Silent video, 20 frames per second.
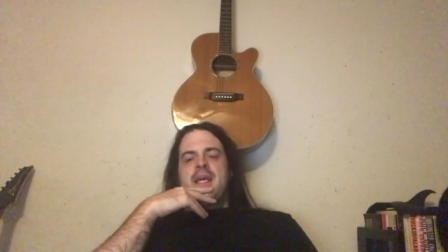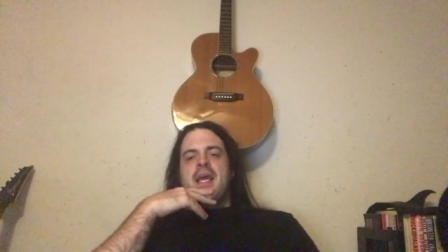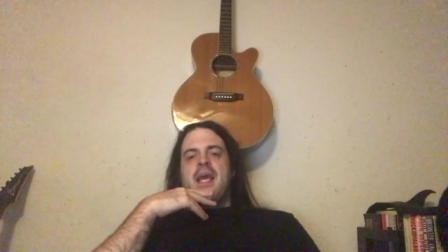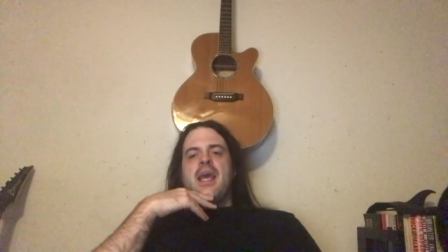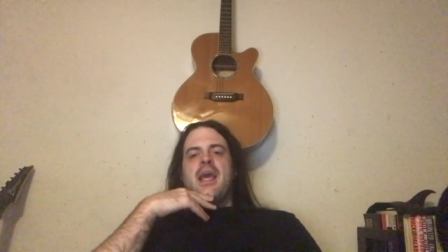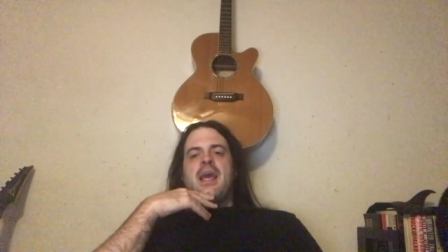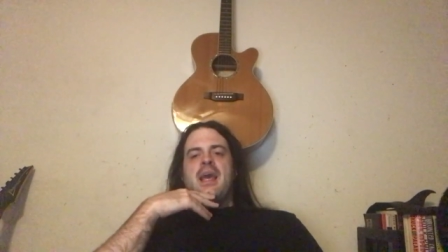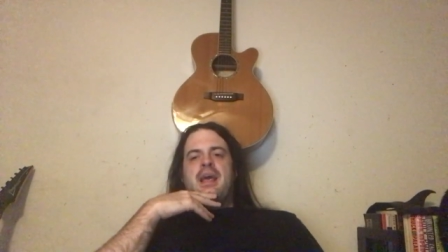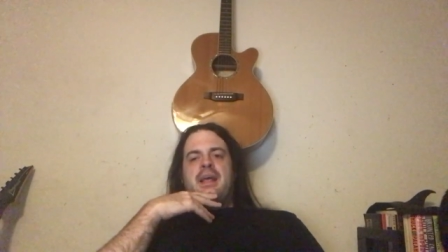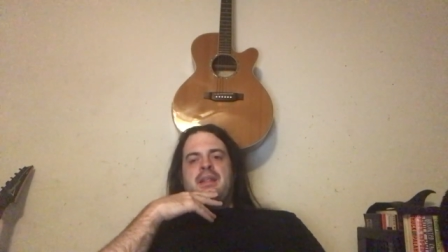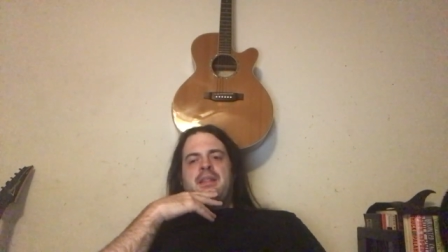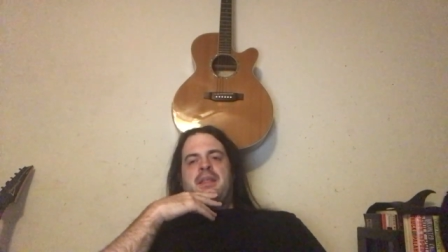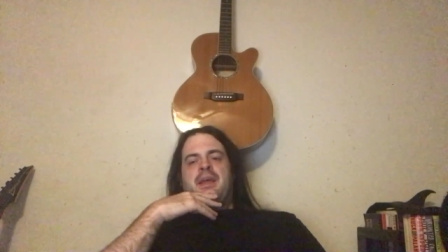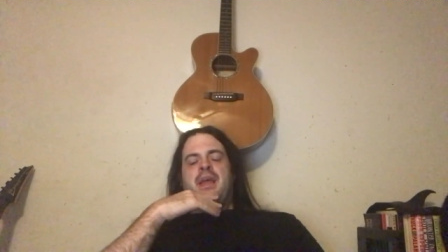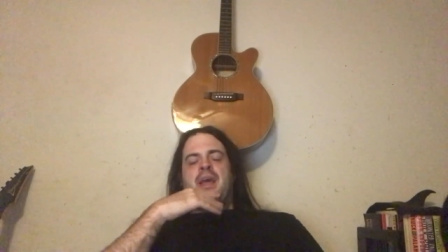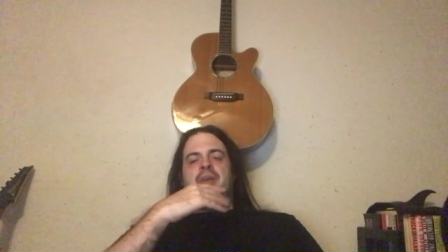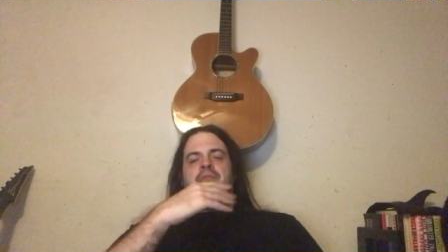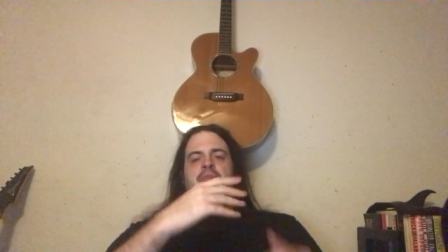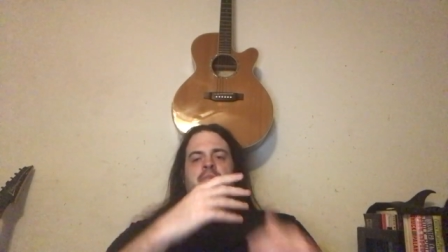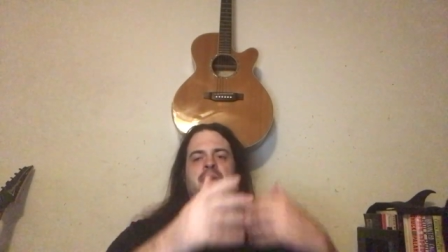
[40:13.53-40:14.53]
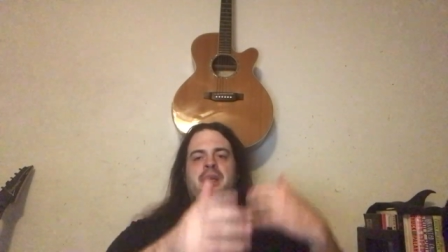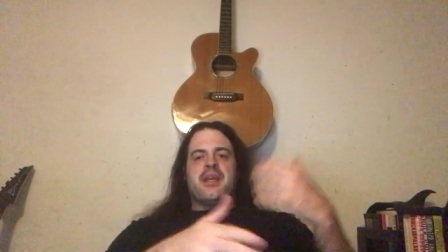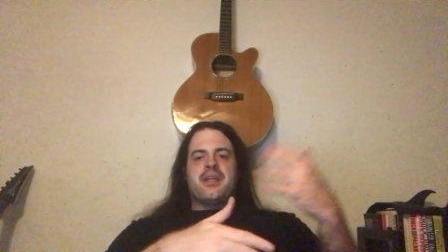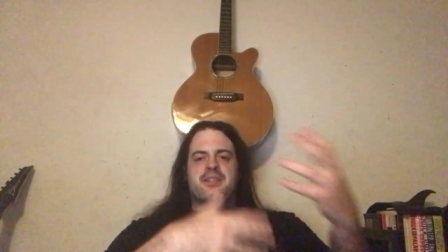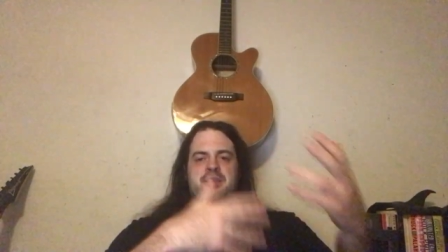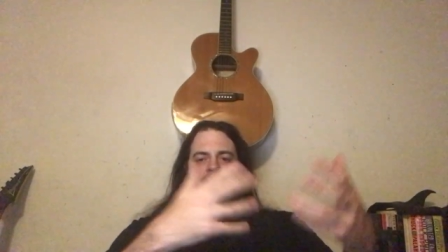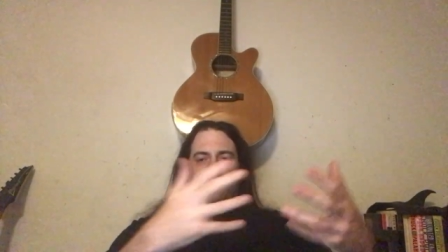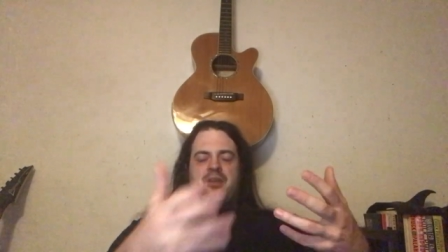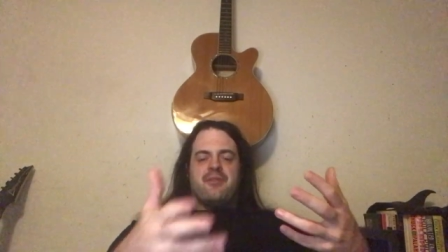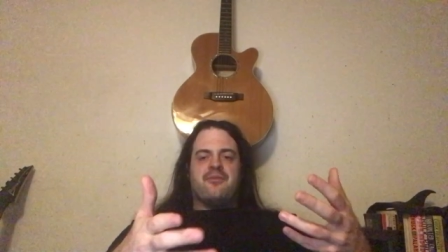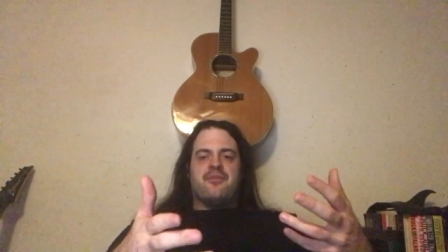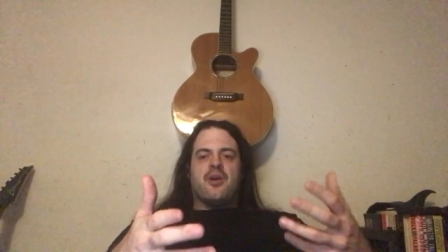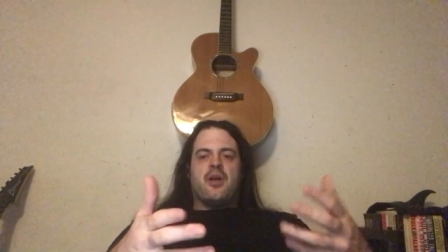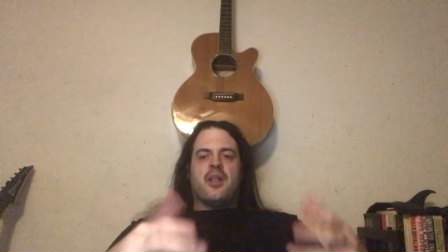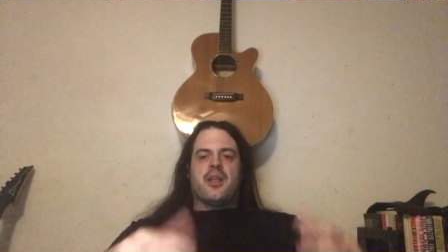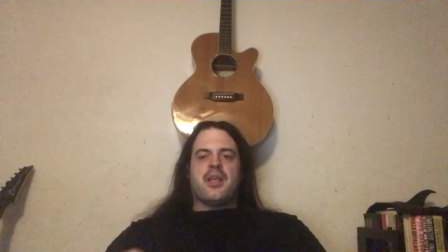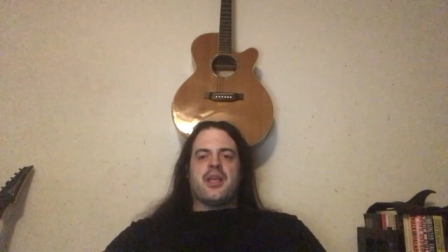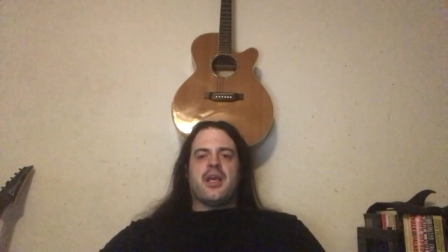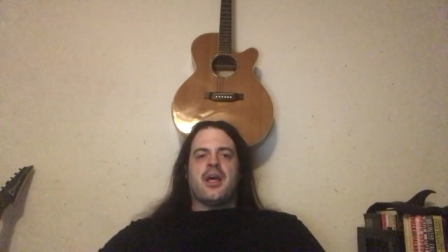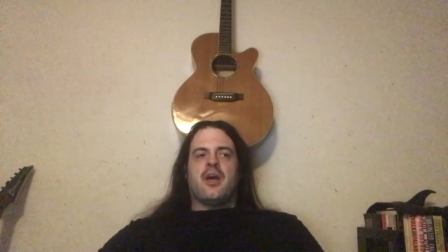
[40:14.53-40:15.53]
and they have a, he has a big
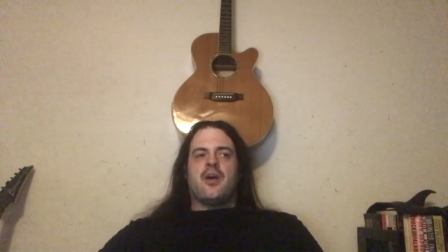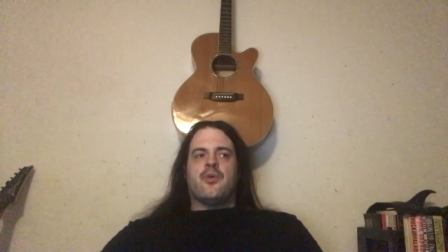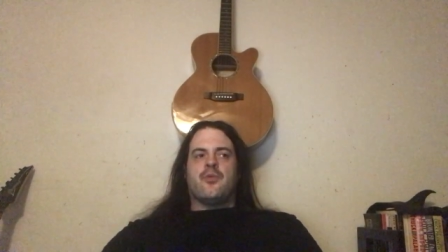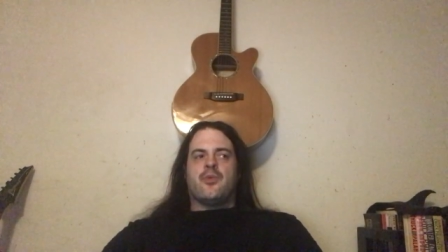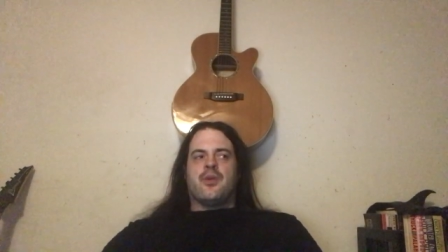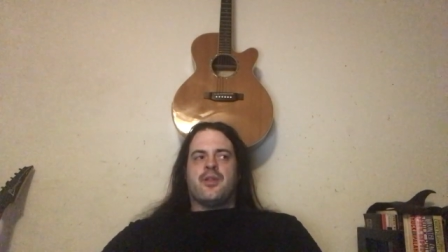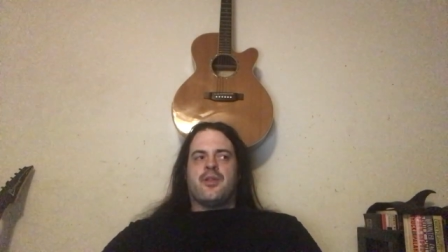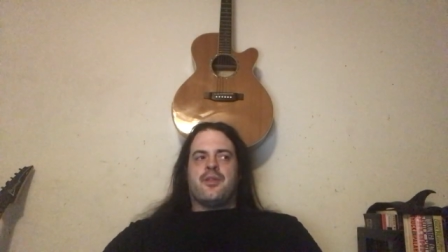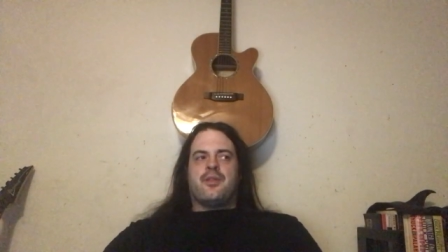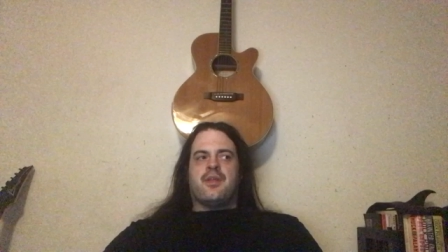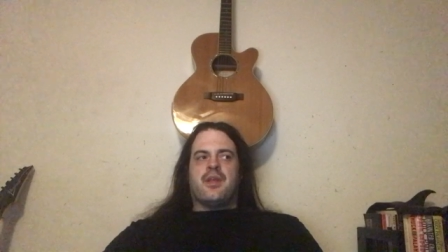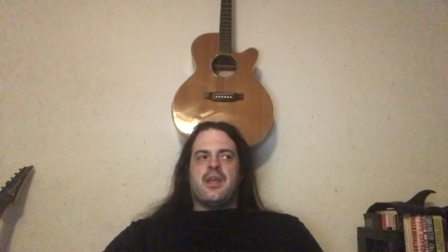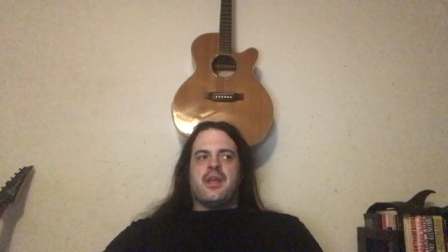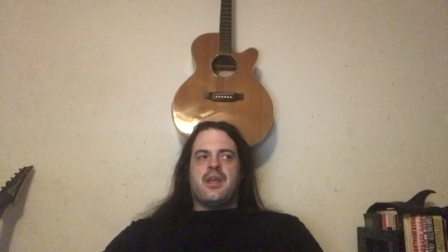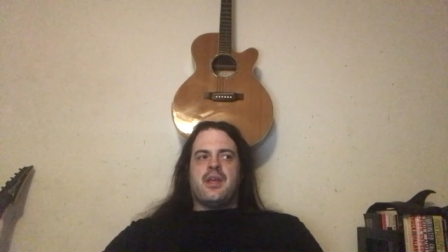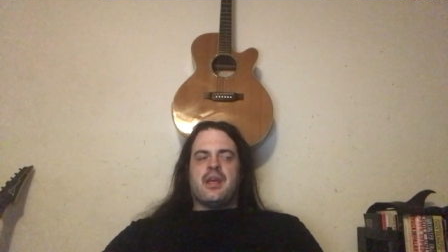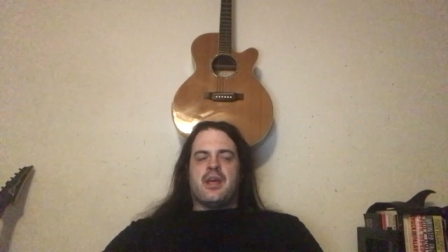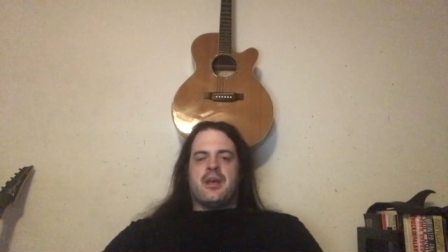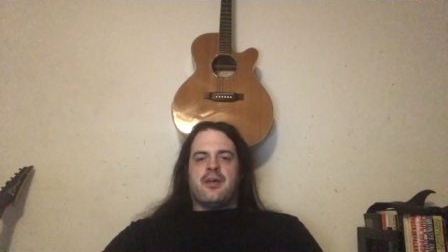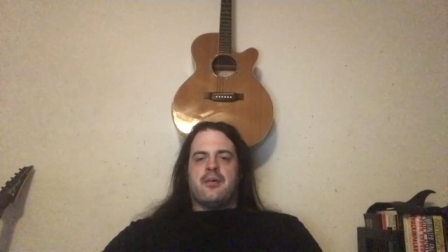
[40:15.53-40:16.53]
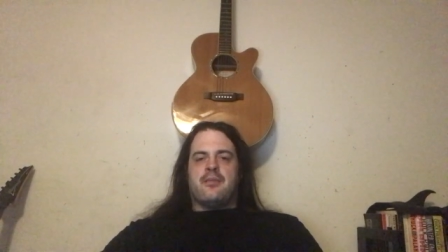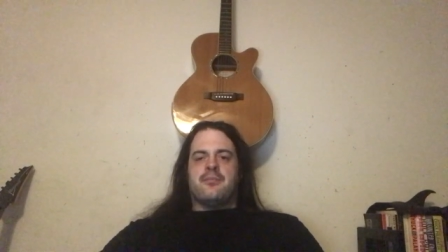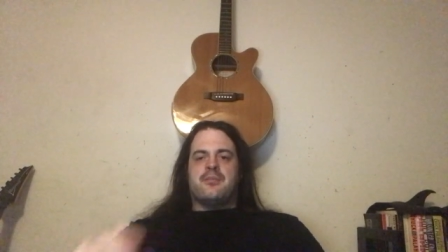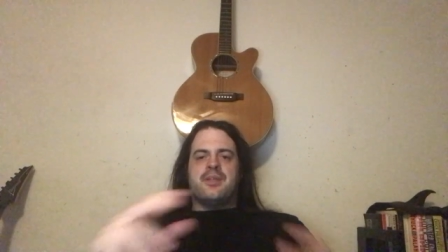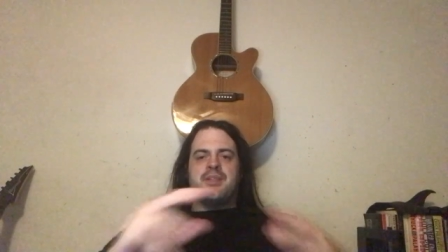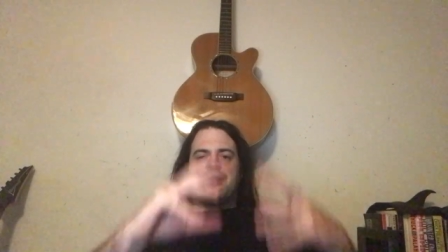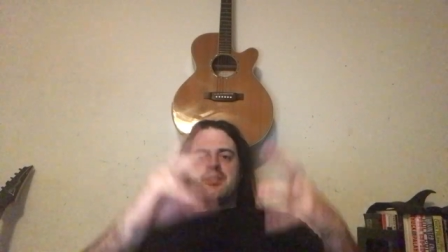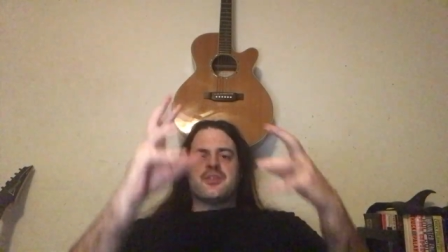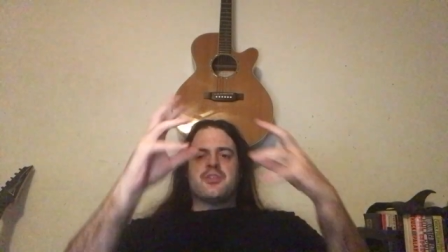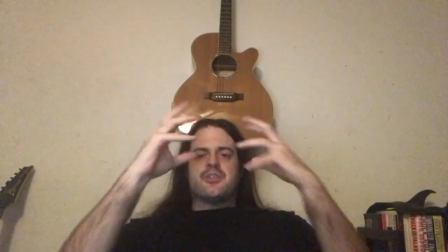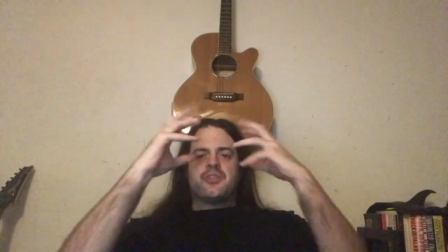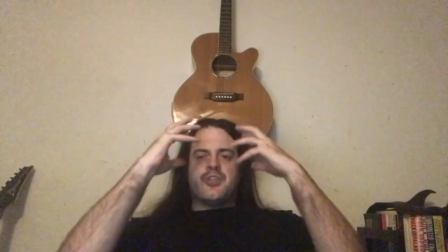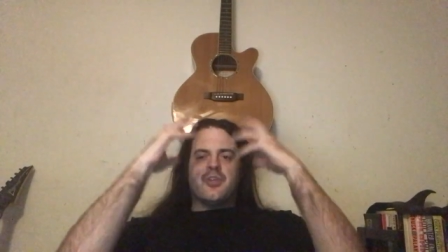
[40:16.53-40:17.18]
falling out with the uh, Mrs.